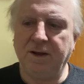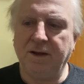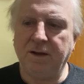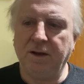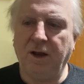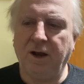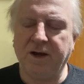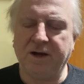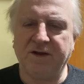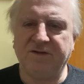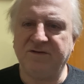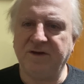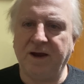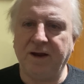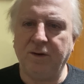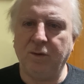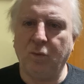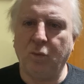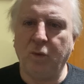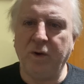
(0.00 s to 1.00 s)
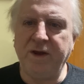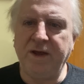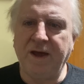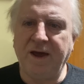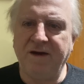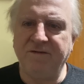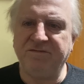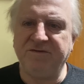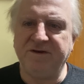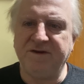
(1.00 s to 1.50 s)
Like I say, we
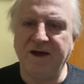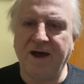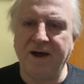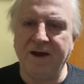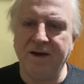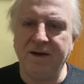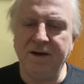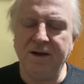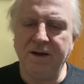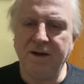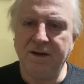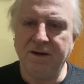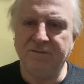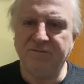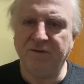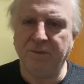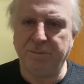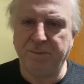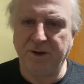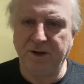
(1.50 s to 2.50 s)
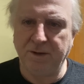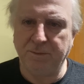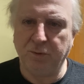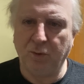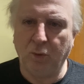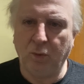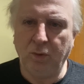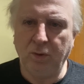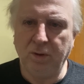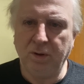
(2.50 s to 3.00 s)
have done for
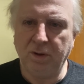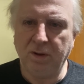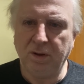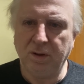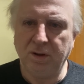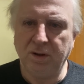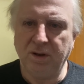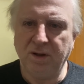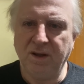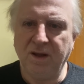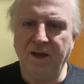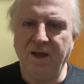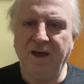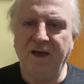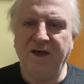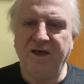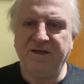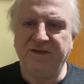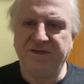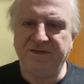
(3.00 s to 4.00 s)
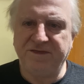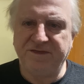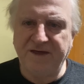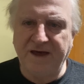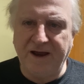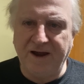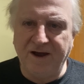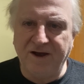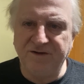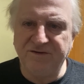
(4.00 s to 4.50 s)
people
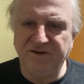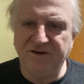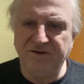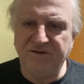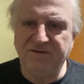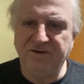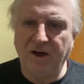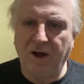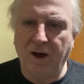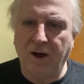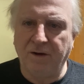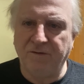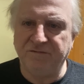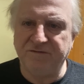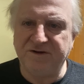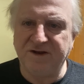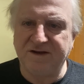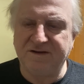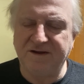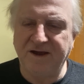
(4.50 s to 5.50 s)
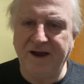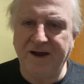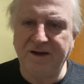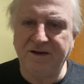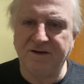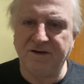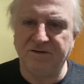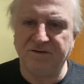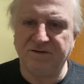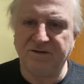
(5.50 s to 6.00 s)
thousands of
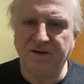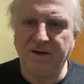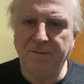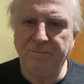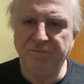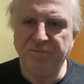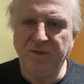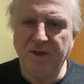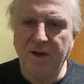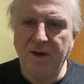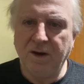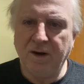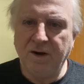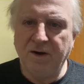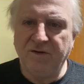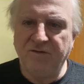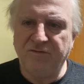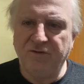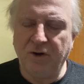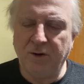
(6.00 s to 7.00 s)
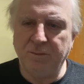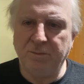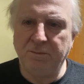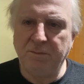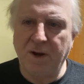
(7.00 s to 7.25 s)
detectors from